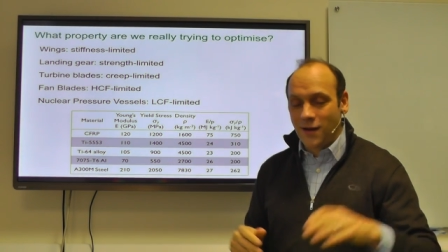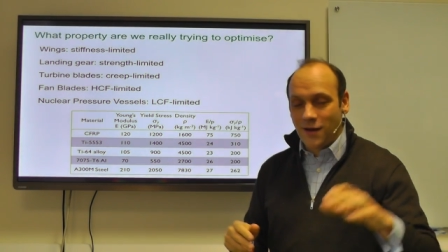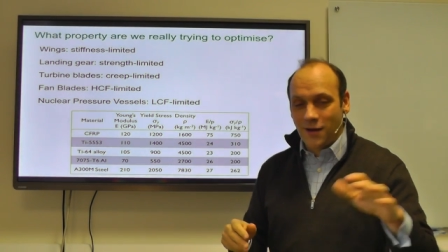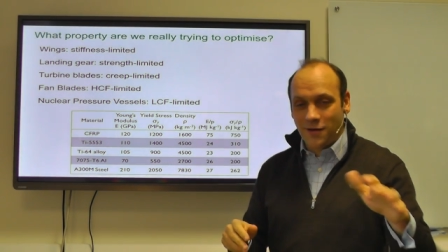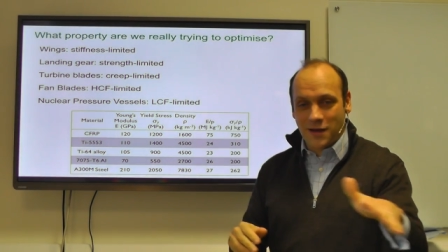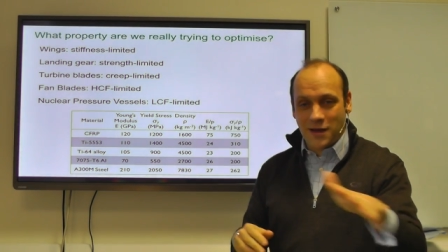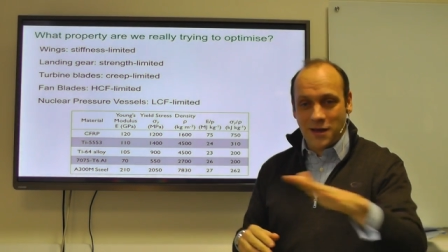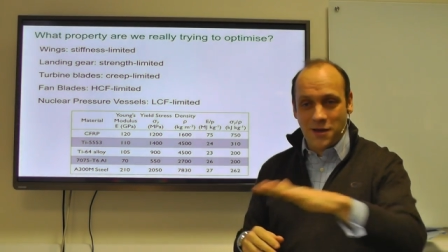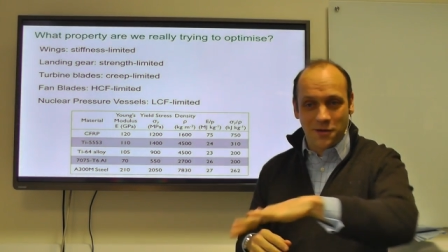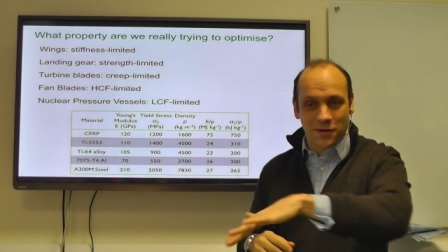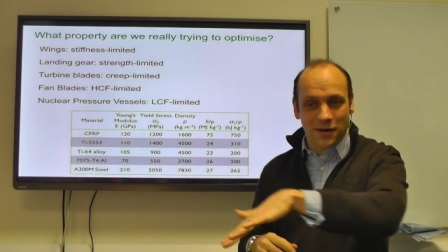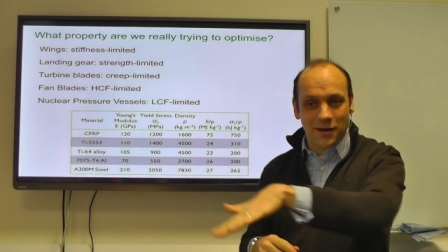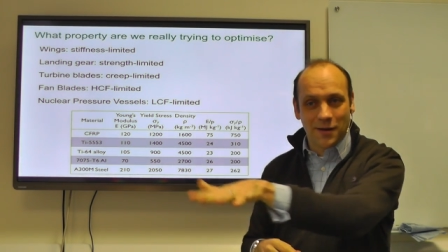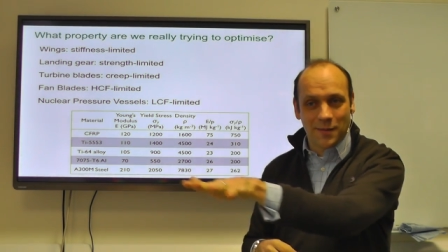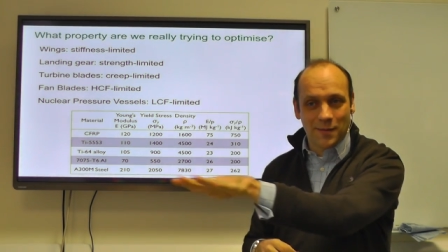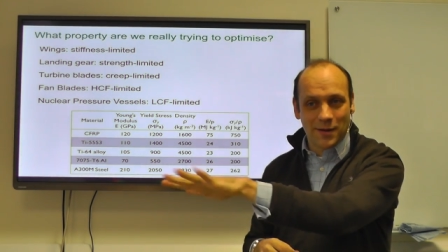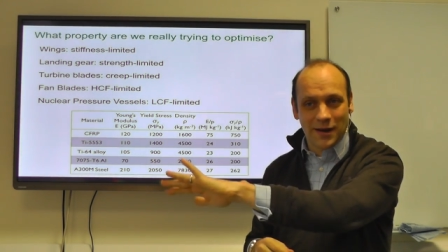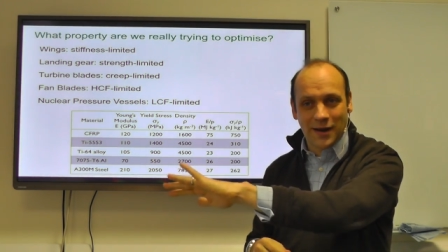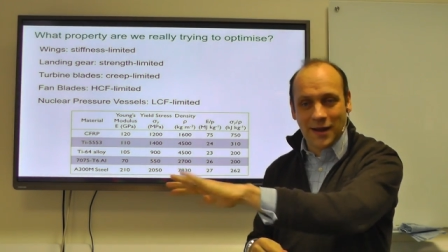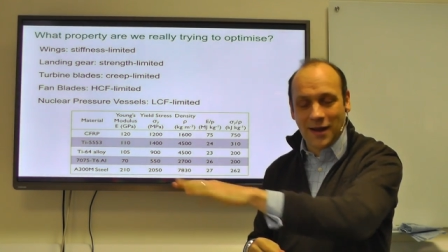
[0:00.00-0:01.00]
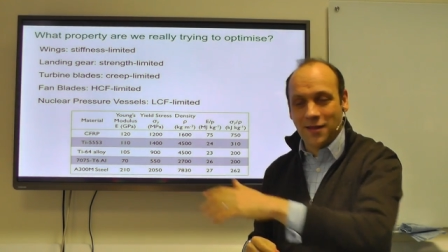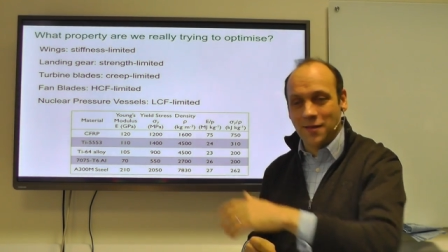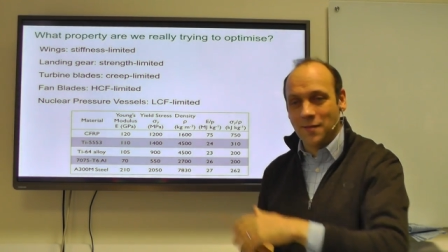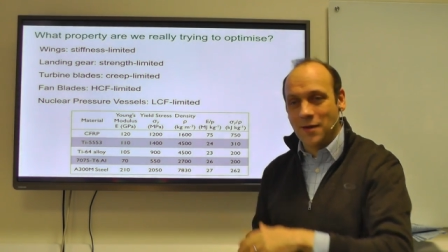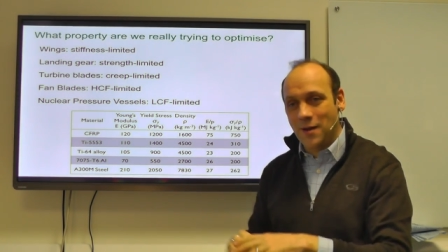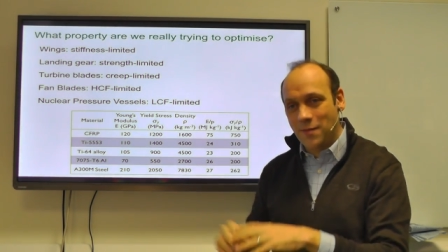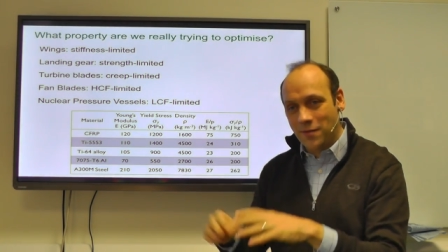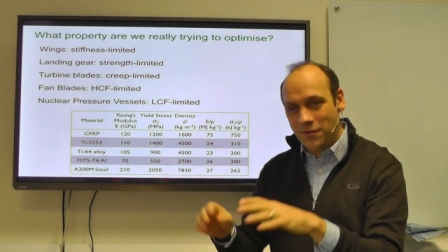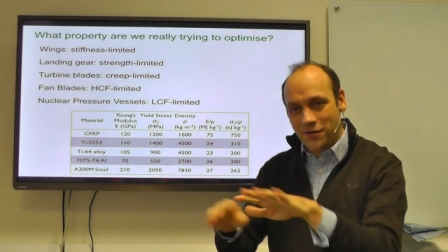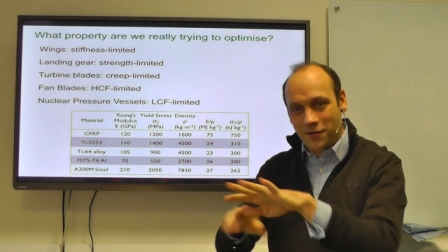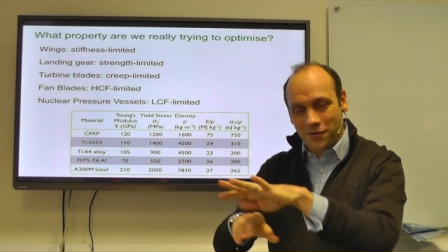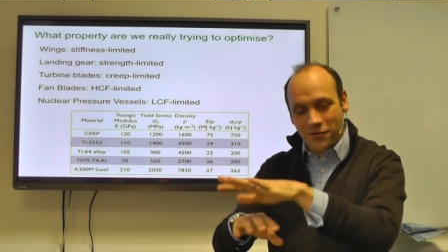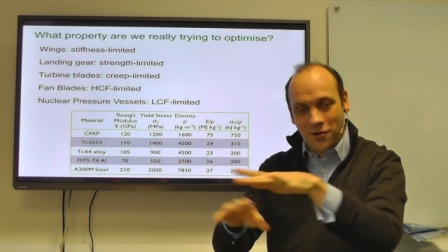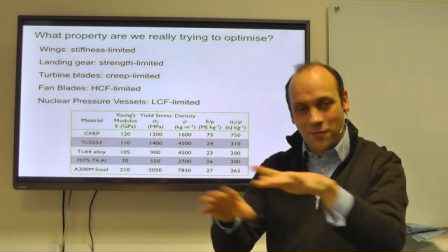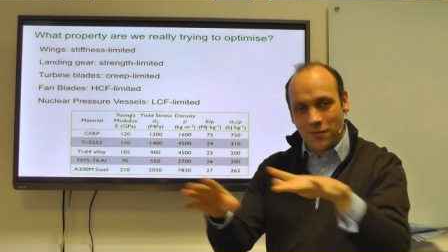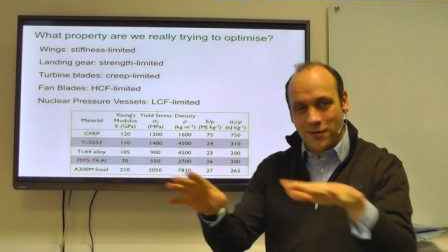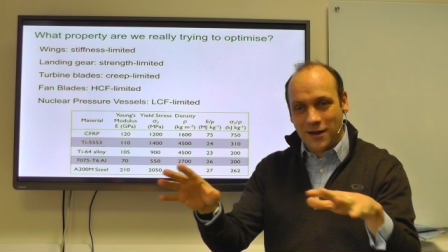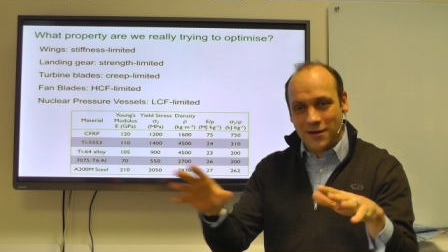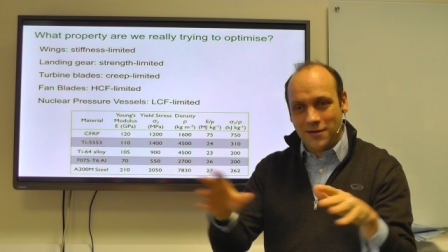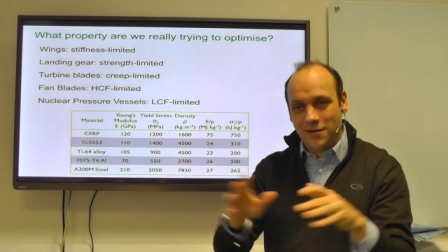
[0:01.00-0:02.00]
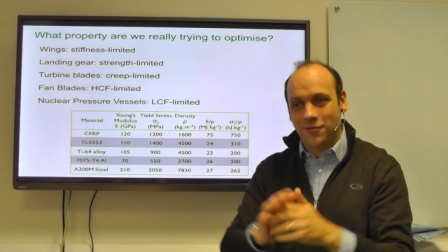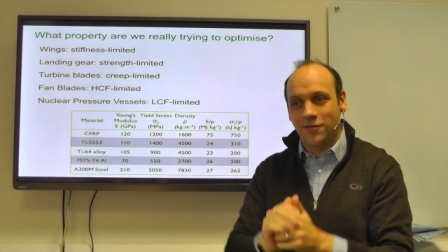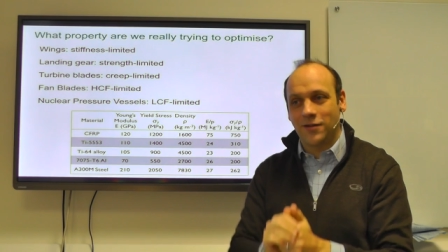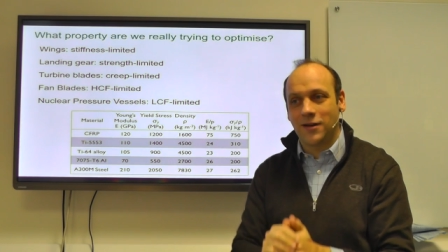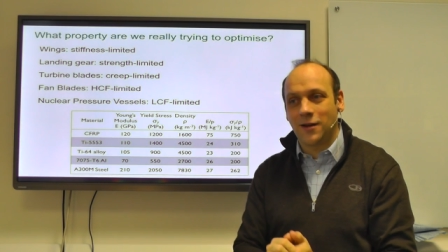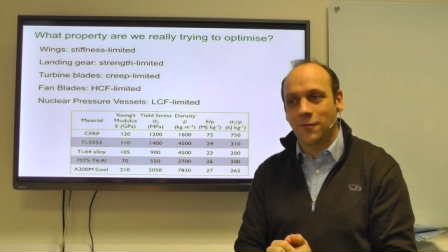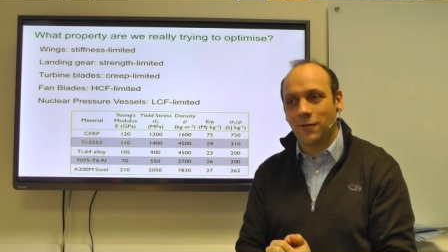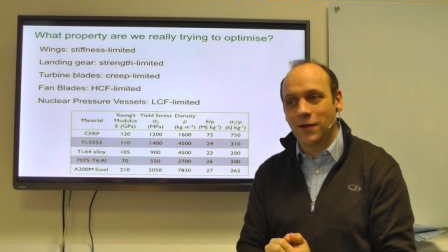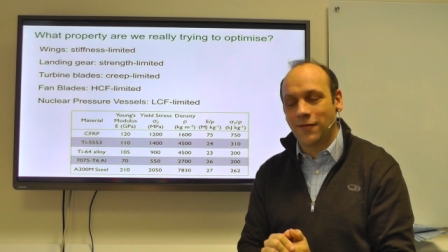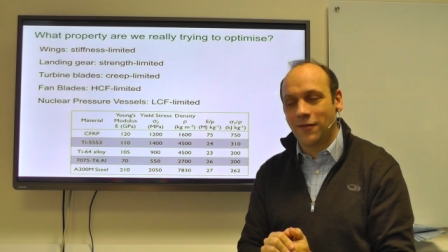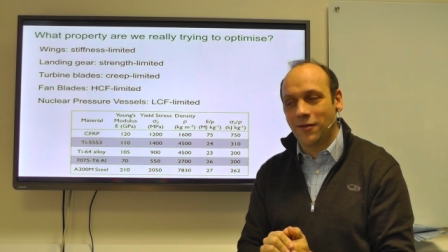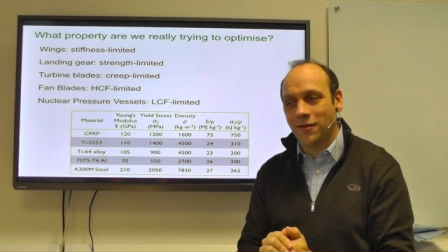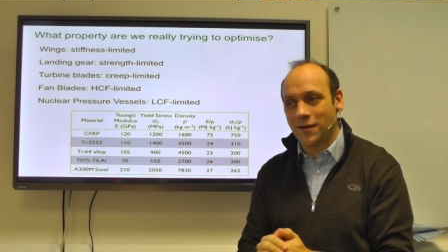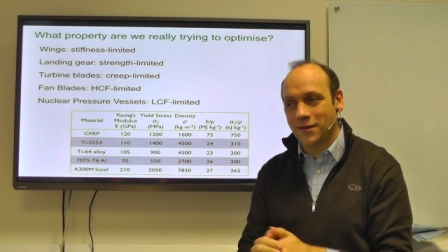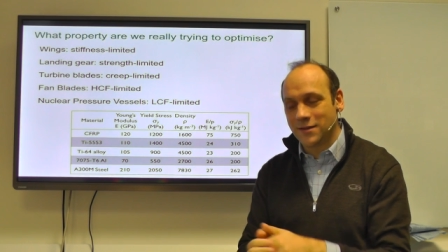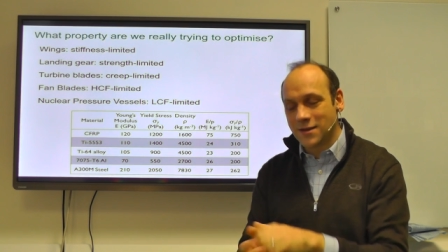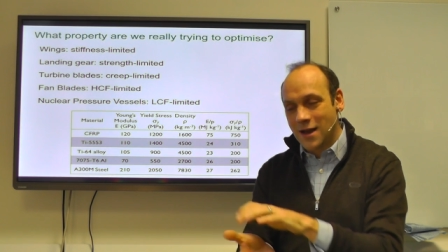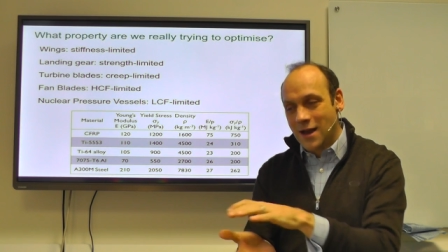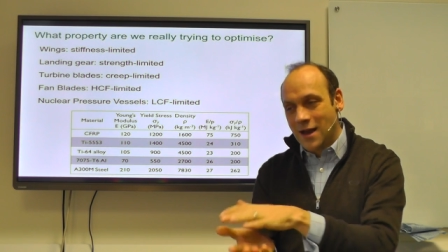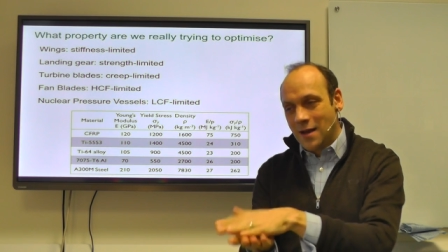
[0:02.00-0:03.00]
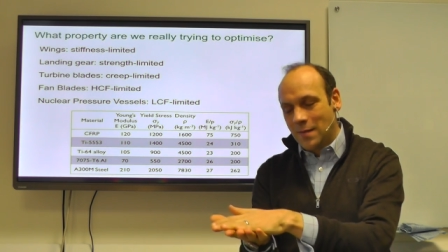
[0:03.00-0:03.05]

Okay, you can lay them up and do complicated 3D weaving things,